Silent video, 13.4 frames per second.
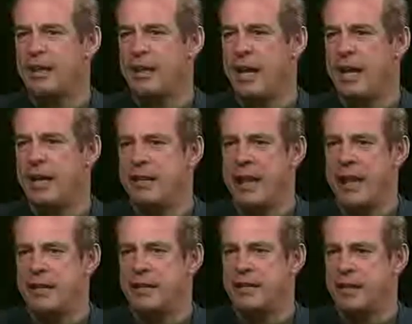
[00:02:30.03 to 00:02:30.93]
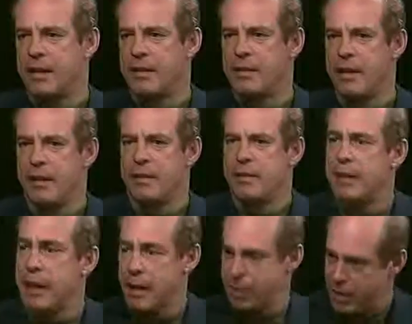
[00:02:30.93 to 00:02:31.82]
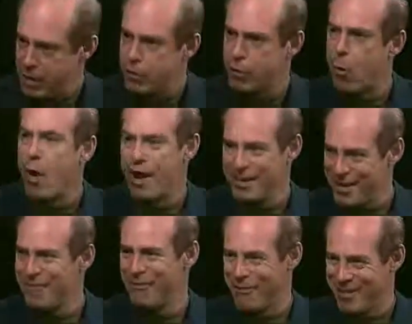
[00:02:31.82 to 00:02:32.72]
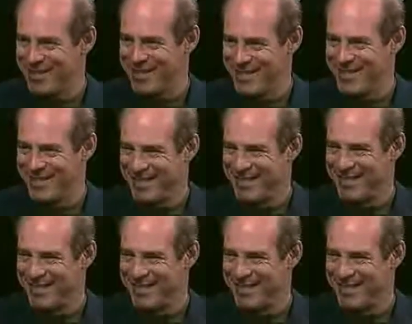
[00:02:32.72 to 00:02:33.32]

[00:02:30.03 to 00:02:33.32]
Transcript: And, and yet uh, they, they appear quite different